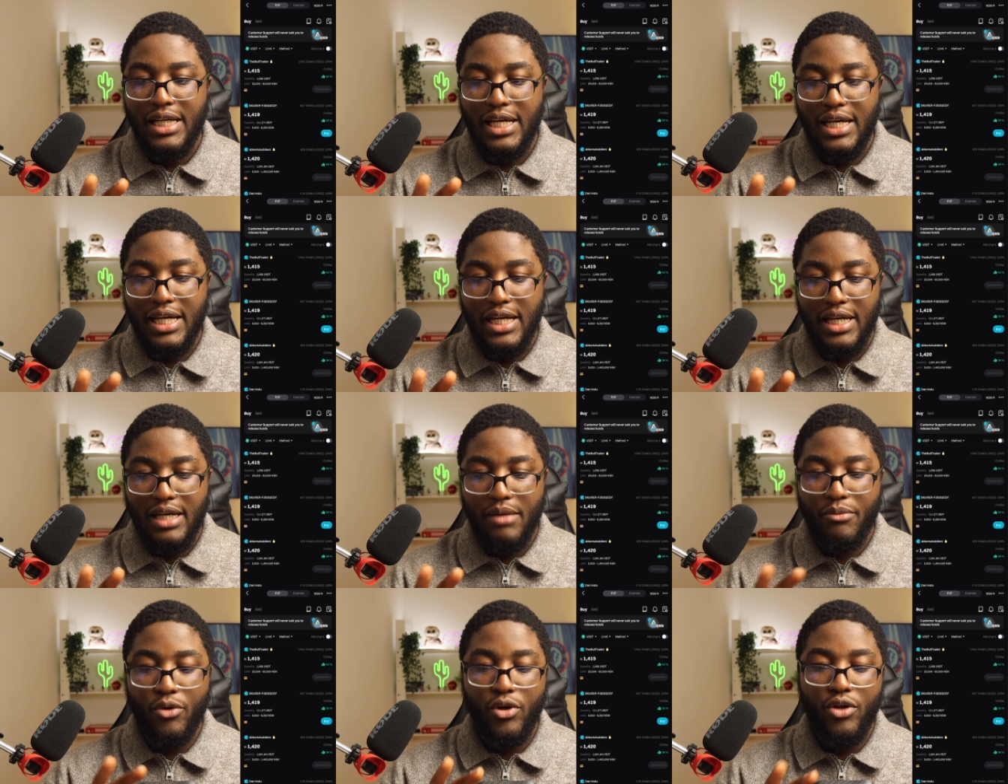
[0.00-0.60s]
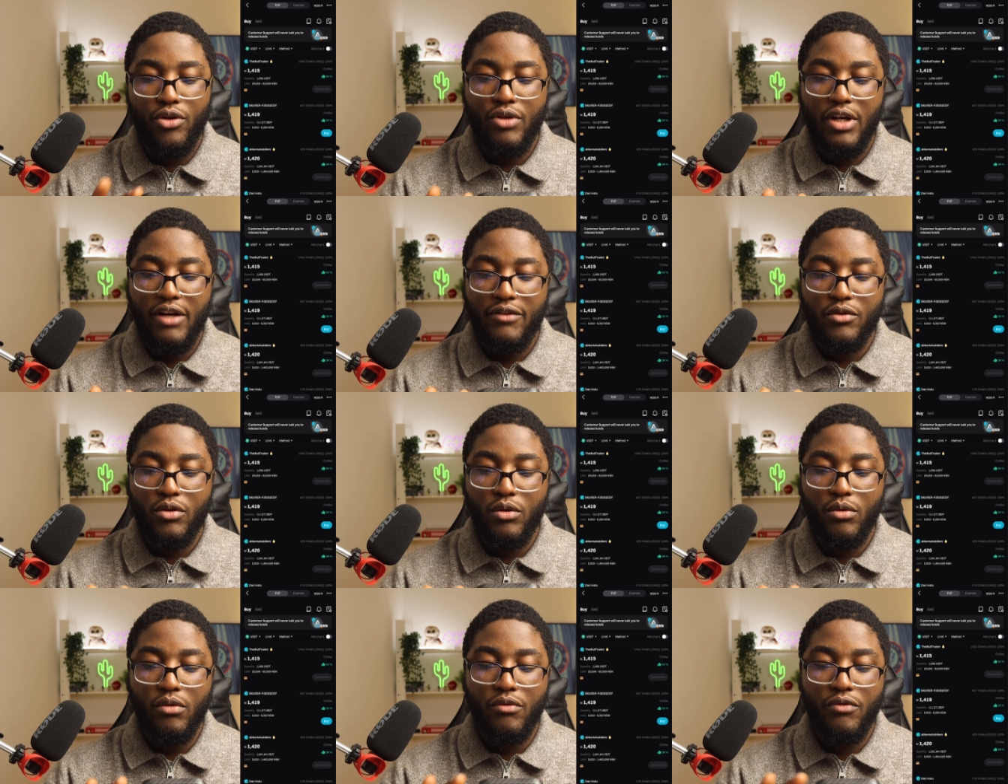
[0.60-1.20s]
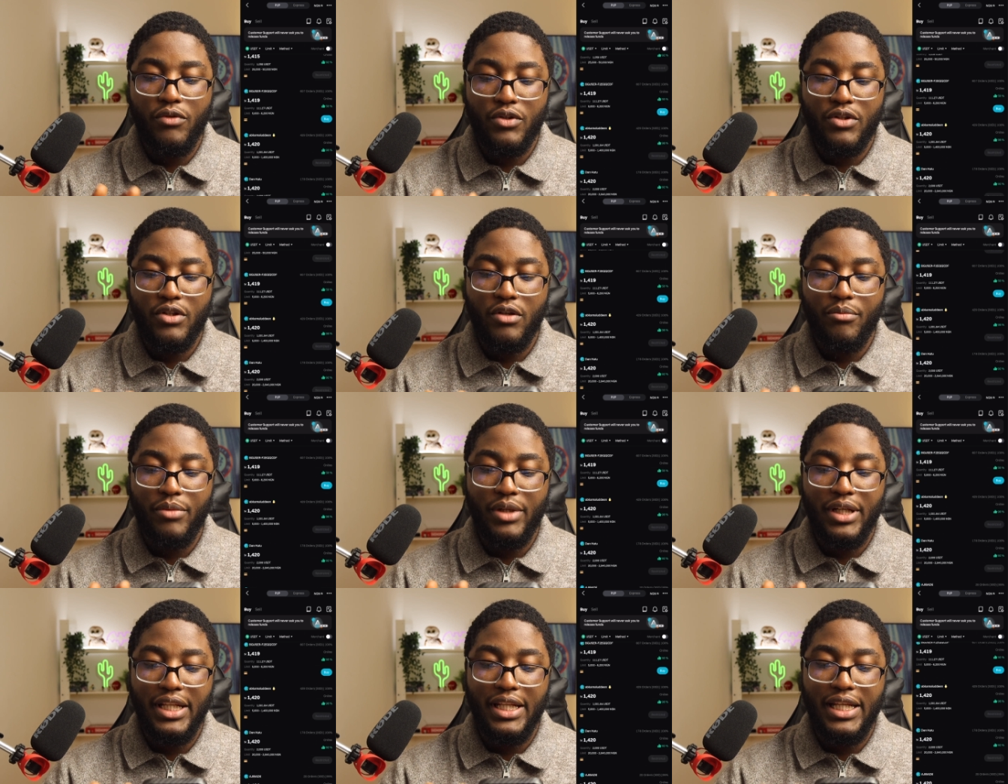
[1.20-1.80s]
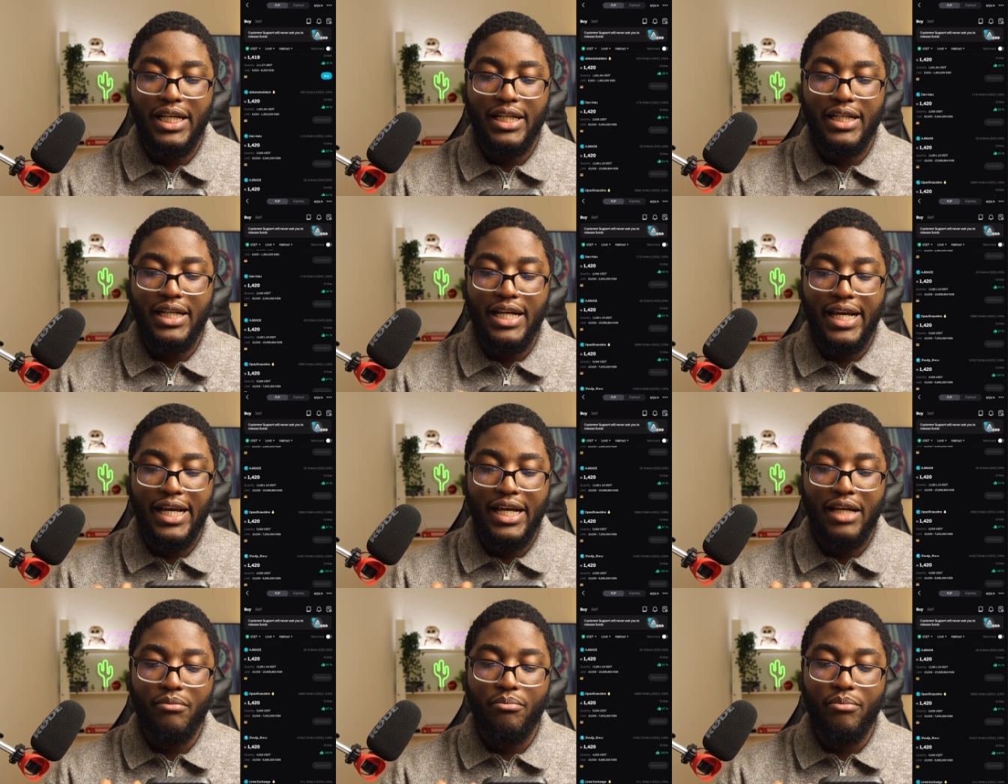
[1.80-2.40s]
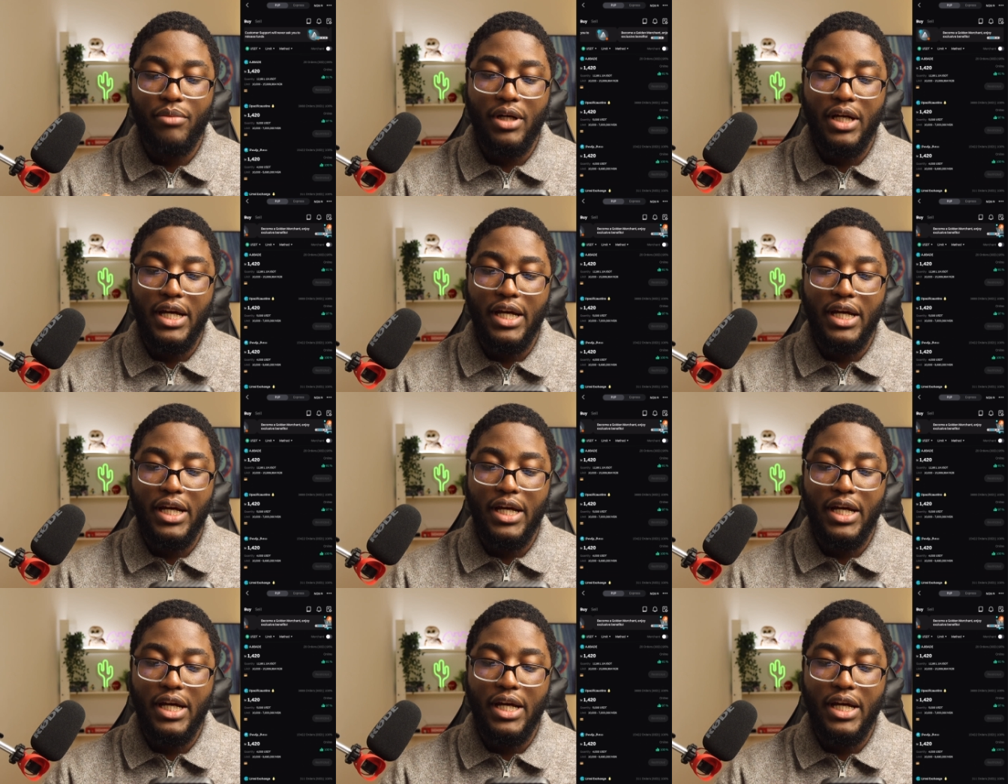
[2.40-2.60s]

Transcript: I'm going to have to look for somebody that I can.